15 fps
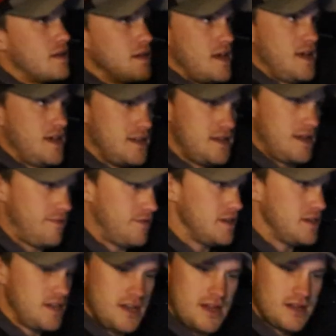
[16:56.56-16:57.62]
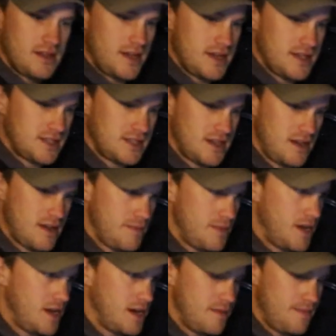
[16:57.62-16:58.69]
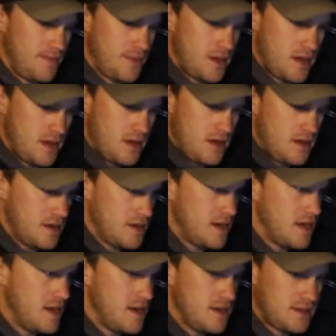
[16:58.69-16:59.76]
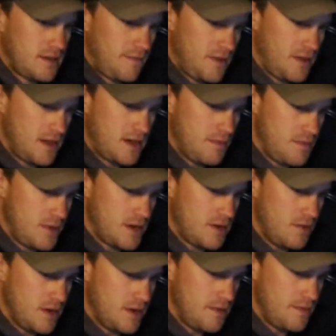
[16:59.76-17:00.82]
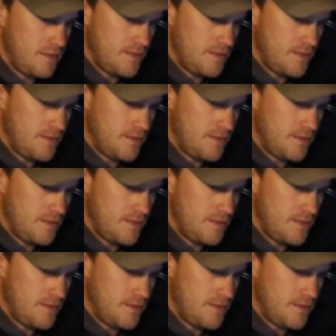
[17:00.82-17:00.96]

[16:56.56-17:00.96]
Yeah, definitely needing to let it sit on bottom. Again, doesn't feel like a big one.